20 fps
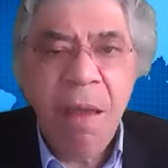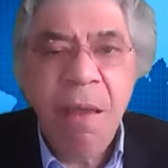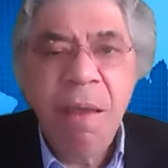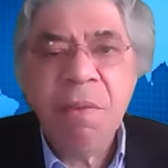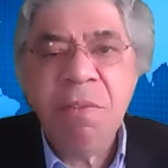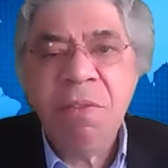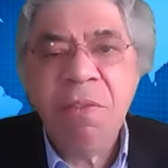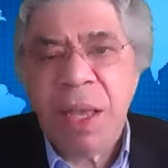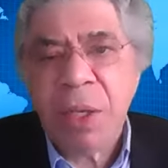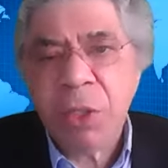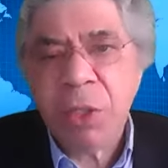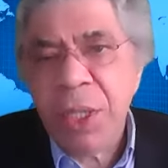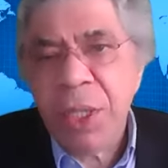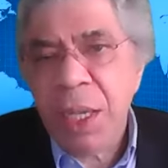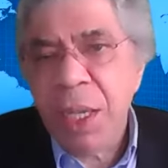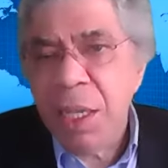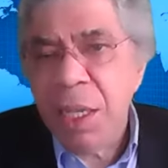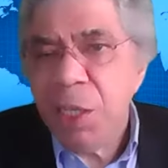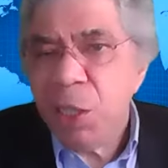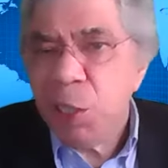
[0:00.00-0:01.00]

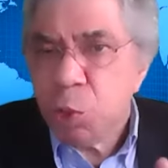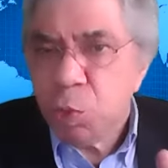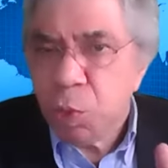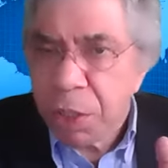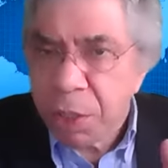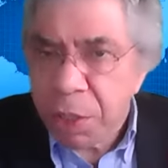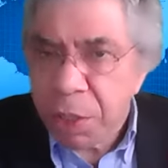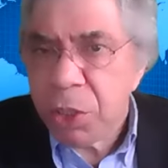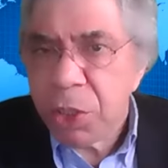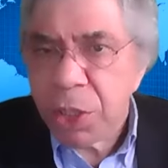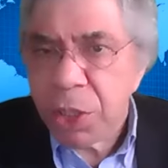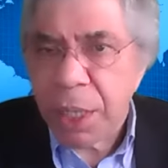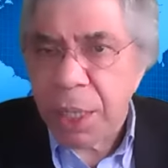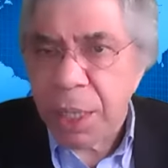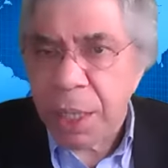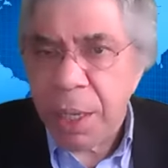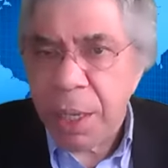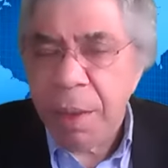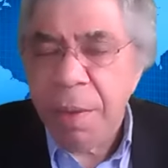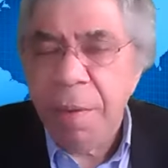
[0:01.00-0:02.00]
investing strategically,